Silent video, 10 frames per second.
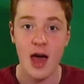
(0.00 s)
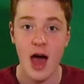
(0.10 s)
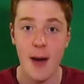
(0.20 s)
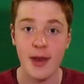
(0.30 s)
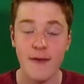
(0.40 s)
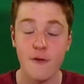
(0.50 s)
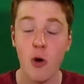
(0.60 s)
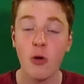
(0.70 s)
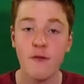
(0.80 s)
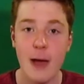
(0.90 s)
And if
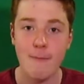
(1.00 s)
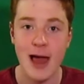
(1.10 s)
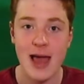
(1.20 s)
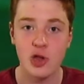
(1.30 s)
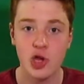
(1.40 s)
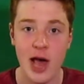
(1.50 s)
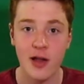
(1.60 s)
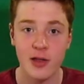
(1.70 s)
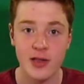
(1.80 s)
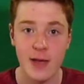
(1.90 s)
all of their players
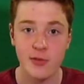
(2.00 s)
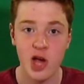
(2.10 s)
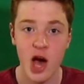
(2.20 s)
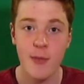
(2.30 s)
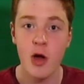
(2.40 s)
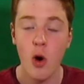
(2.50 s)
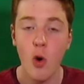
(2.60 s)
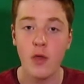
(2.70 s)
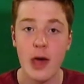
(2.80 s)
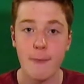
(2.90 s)
gel at the same time,
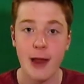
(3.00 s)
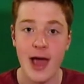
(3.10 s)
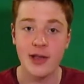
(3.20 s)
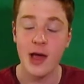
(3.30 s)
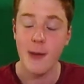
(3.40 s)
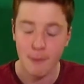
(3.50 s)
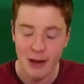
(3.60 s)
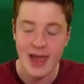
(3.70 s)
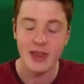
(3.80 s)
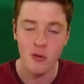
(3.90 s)
all of their players
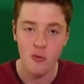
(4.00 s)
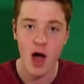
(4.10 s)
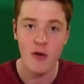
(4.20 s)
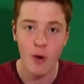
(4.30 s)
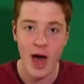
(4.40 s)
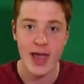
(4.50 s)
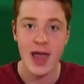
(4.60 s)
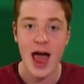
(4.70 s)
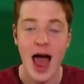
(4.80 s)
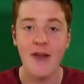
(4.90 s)
play the right way
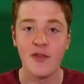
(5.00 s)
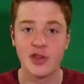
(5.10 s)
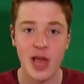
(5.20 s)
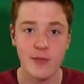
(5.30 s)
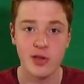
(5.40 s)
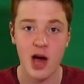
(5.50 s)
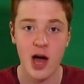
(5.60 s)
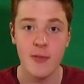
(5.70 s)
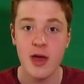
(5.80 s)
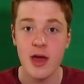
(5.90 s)
at the same
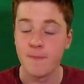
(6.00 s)
time,